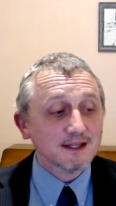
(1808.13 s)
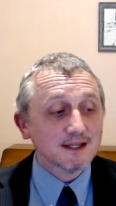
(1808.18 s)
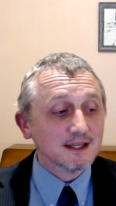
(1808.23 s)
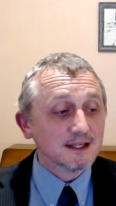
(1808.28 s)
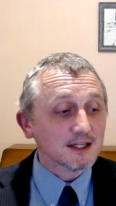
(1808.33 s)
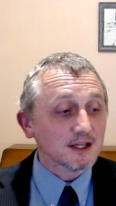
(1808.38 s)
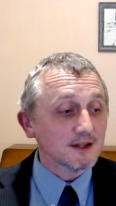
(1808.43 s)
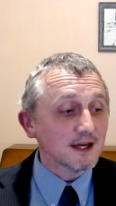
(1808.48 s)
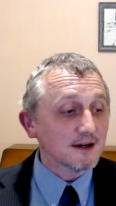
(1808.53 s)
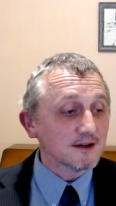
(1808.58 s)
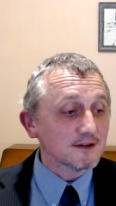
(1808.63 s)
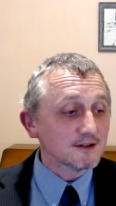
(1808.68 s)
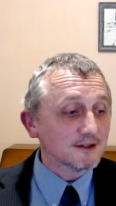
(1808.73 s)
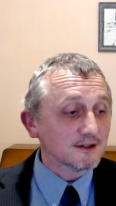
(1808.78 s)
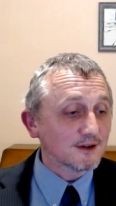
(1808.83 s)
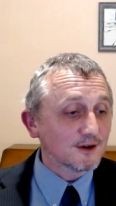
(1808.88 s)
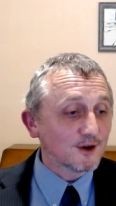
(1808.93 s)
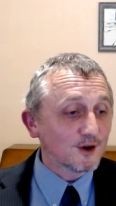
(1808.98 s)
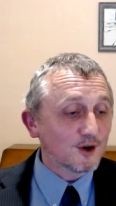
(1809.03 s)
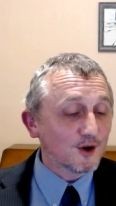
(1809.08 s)
So that was
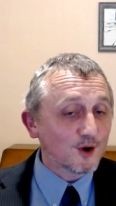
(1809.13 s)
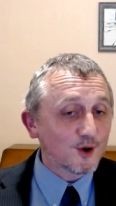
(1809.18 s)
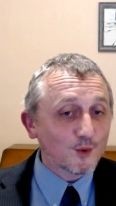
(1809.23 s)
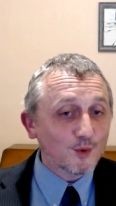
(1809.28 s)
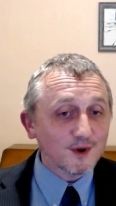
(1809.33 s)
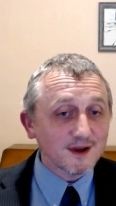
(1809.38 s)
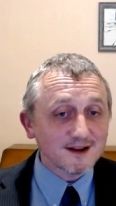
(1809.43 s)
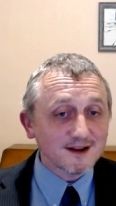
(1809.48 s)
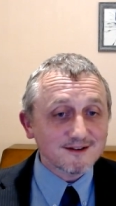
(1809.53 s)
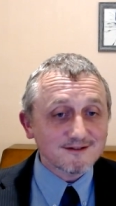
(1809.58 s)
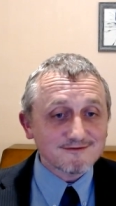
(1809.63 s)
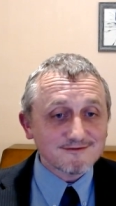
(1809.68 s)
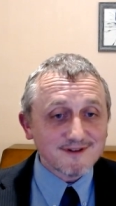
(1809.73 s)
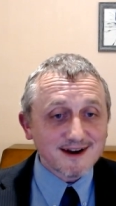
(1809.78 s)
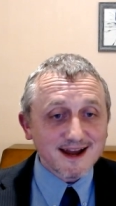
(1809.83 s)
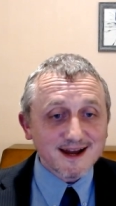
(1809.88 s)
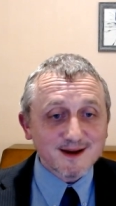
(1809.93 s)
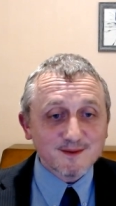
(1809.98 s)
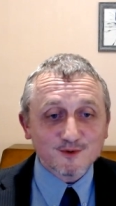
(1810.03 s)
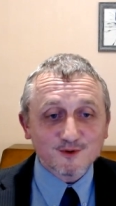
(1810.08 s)
a quick
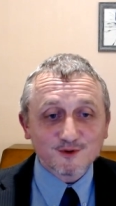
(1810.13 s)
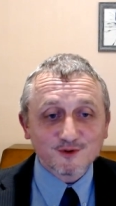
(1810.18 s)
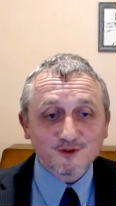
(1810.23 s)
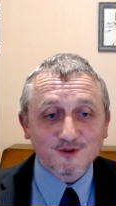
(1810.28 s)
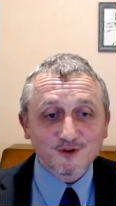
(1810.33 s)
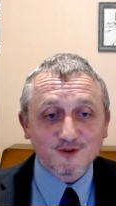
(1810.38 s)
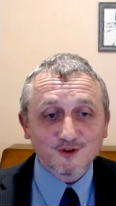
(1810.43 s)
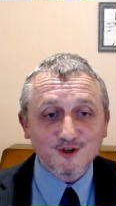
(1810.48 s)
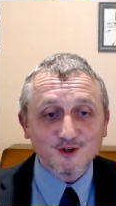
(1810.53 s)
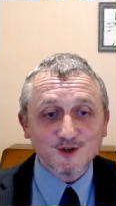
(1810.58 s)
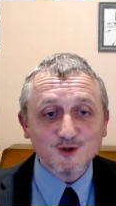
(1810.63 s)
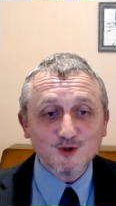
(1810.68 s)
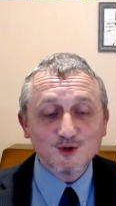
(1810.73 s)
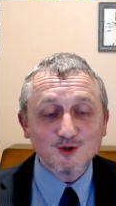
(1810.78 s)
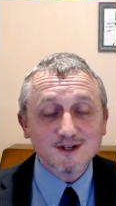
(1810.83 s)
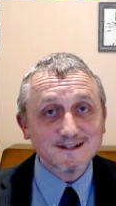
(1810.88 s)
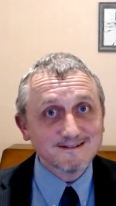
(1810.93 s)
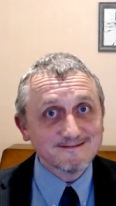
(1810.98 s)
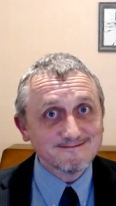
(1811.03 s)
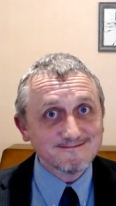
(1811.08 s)
ramble
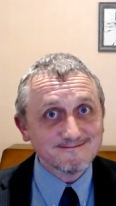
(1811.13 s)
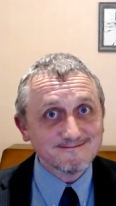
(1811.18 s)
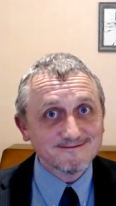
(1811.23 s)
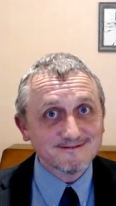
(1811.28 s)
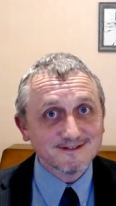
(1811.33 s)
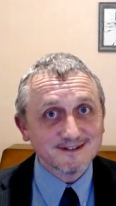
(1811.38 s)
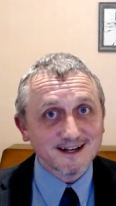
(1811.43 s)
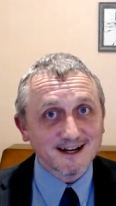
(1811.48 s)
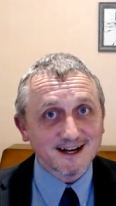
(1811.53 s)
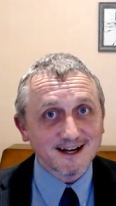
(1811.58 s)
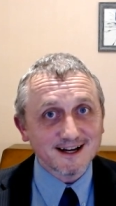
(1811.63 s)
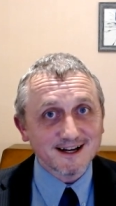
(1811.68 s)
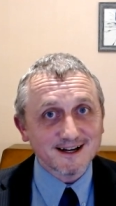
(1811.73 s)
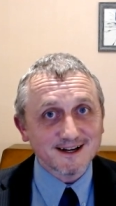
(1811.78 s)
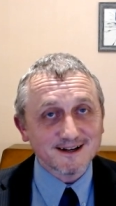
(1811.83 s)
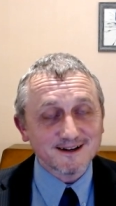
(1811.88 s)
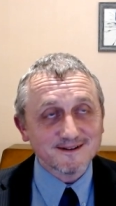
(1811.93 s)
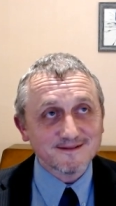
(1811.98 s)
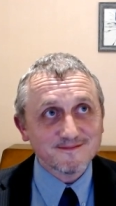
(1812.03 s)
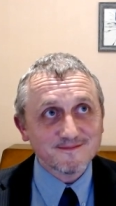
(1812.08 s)
through
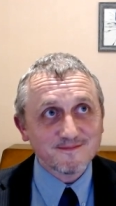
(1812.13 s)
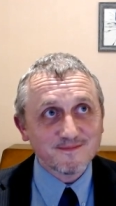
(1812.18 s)
uh,